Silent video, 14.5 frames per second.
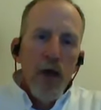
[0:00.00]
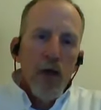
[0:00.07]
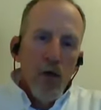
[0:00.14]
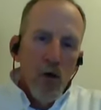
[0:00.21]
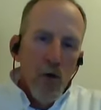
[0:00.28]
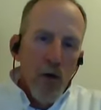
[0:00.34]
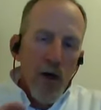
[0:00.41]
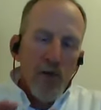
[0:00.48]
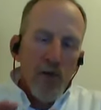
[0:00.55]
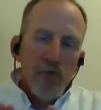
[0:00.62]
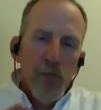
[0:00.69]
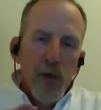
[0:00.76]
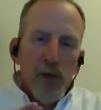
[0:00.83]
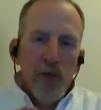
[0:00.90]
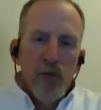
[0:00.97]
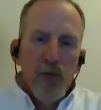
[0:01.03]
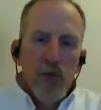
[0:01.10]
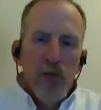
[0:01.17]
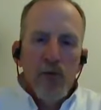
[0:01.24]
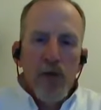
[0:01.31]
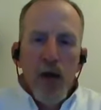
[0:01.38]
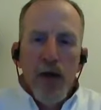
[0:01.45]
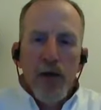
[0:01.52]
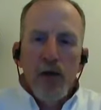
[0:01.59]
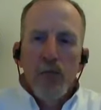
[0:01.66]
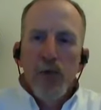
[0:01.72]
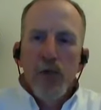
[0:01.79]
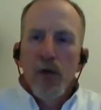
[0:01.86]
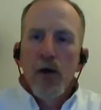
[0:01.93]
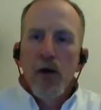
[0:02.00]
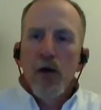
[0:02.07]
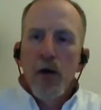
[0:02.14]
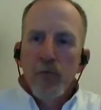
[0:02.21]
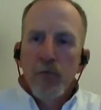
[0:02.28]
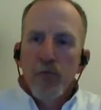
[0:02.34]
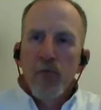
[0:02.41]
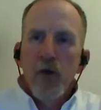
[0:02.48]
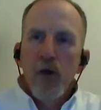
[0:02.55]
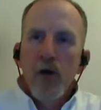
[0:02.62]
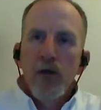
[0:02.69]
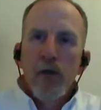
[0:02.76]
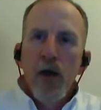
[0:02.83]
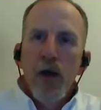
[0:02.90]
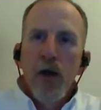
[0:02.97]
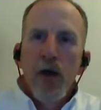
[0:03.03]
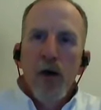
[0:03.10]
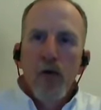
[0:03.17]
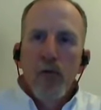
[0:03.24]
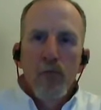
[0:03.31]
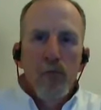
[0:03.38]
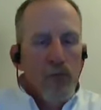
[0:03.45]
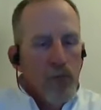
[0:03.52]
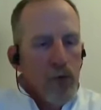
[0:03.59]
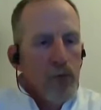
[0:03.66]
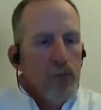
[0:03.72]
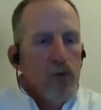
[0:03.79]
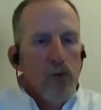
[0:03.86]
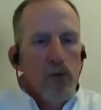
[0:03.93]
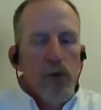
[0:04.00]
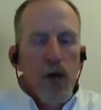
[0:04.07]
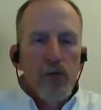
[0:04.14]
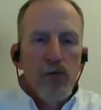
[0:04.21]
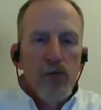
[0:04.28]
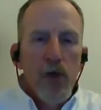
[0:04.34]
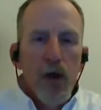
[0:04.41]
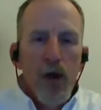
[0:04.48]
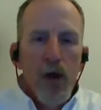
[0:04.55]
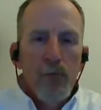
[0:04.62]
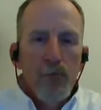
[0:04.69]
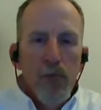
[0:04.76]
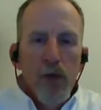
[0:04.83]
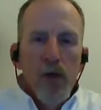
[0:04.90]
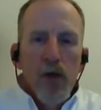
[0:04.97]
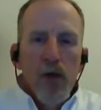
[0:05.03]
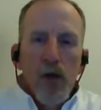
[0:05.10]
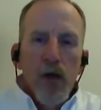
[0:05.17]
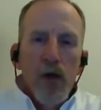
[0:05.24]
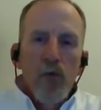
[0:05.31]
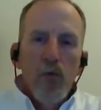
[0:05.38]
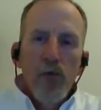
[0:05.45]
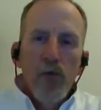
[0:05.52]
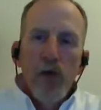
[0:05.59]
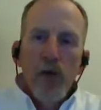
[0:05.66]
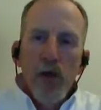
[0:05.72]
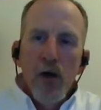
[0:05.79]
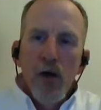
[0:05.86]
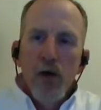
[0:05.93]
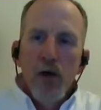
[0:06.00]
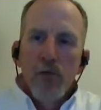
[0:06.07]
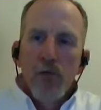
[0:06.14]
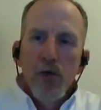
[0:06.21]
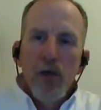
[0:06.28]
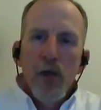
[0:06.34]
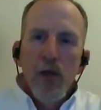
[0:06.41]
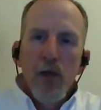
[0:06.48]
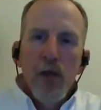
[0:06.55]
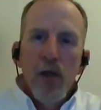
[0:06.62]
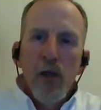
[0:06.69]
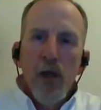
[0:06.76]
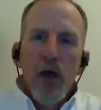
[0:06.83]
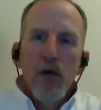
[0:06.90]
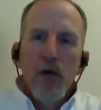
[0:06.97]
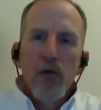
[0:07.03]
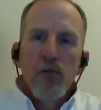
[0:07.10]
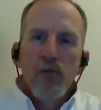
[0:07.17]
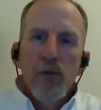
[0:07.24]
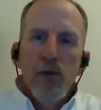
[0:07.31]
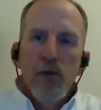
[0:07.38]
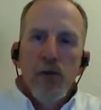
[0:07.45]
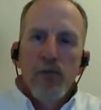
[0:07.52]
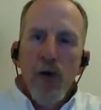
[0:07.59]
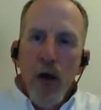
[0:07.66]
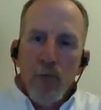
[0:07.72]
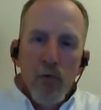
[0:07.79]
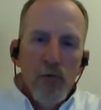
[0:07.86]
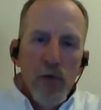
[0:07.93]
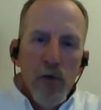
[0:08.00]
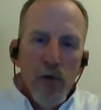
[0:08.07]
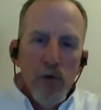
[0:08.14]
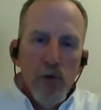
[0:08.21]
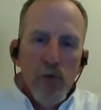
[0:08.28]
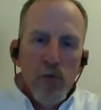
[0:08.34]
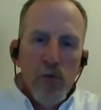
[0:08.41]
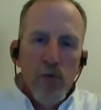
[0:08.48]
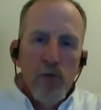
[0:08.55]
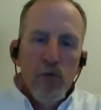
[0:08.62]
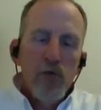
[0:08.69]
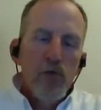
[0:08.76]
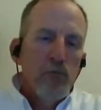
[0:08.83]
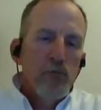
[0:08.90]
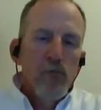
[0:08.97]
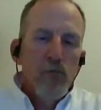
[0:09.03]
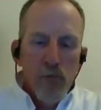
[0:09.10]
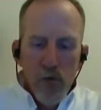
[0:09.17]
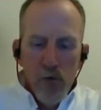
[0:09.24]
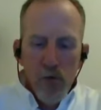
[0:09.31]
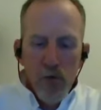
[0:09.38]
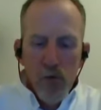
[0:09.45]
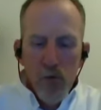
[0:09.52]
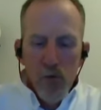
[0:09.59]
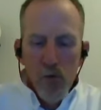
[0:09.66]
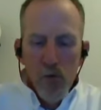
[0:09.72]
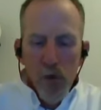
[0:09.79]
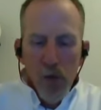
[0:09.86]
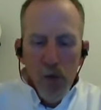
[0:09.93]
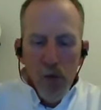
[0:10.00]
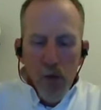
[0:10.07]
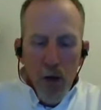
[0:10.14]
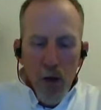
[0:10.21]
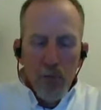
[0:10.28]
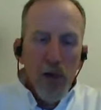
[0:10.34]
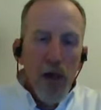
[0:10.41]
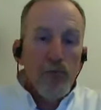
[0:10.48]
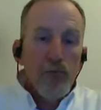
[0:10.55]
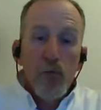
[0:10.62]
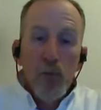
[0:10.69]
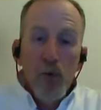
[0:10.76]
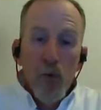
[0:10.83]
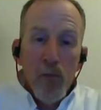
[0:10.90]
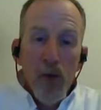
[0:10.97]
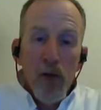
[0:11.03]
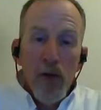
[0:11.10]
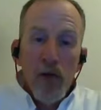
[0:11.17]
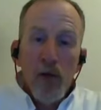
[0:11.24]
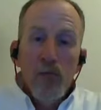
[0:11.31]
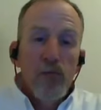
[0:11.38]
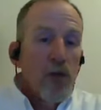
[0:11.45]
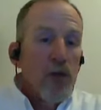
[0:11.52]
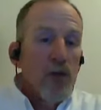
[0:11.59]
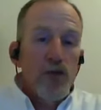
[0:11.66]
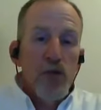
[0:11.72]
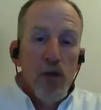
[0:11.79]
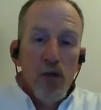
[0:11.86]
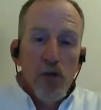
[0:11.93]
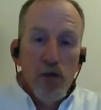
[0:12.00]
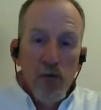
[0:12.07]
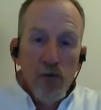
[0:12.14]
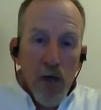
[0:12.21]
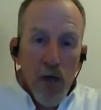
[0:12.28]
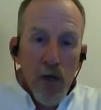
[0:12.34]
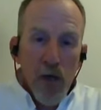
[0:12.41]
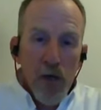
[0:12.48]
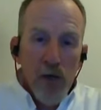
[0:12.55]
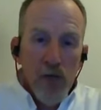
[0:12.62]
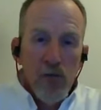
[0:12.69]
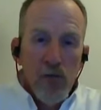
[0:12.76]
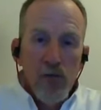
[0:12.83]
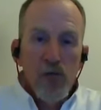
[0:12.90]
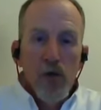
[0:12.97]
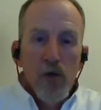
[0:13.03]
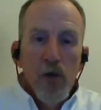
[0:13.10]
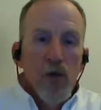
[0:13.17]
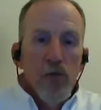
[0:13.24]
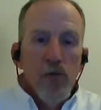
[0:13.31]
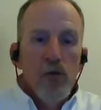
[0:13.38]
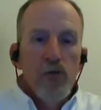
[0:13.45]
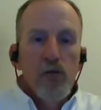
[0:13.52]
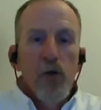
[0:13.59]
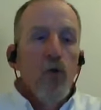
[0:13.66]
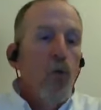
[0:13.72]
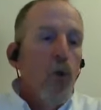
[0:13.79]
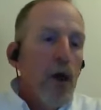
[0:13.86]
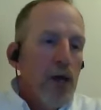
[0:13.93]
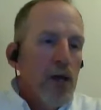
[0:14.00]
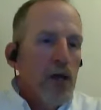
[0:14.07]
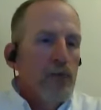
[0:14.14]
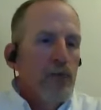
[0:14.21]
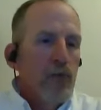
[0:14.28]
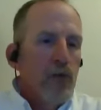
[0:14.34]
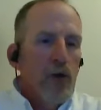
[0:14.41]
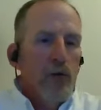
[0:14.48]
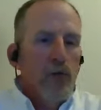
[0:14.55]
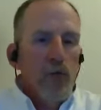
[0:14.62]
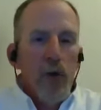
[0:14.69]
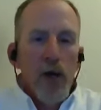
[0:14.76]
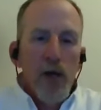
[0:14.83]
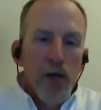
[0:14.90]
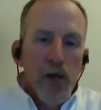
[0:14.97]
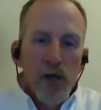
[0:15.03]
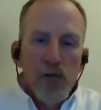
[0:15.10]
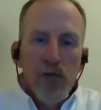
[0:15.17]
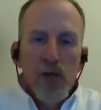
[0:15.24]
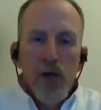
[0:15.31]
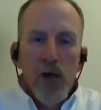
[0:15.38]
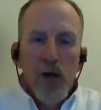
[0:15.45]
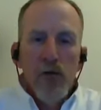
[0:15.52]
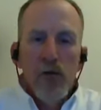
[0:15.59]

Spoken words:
that whole aspect of the design can be done up front now from your desktop. And what that does, it allows the fiber vendors to apply for permitting, finish their designs, there's no waiting for everybody to get